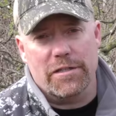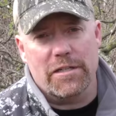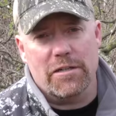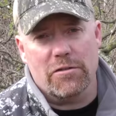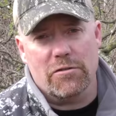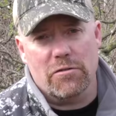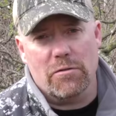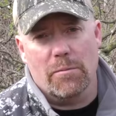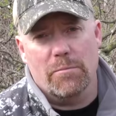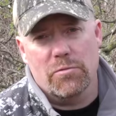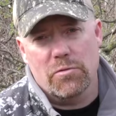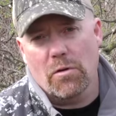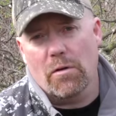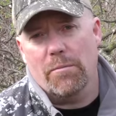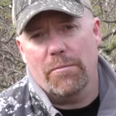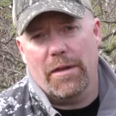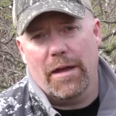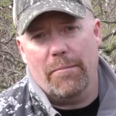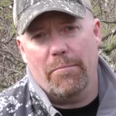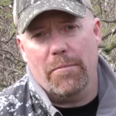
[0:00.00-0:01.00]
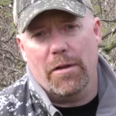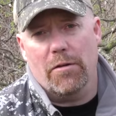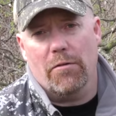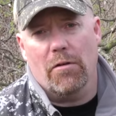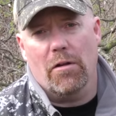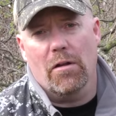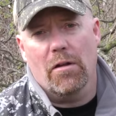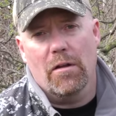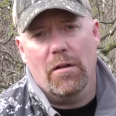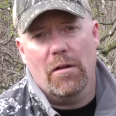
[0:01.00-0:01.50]
deer to absorb that
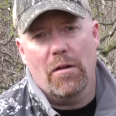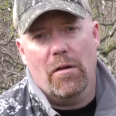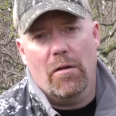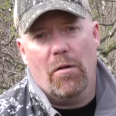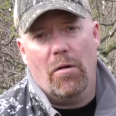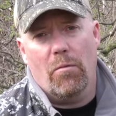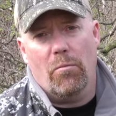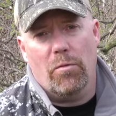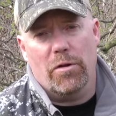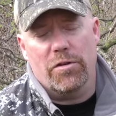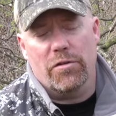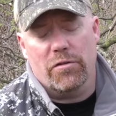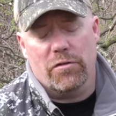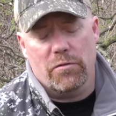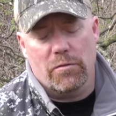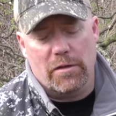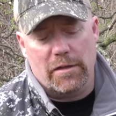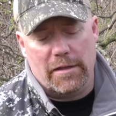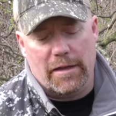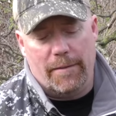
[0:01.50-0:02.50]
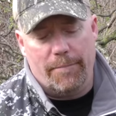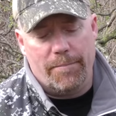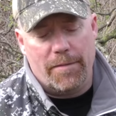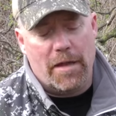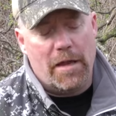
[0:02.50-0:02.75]
mineral when you're doing that.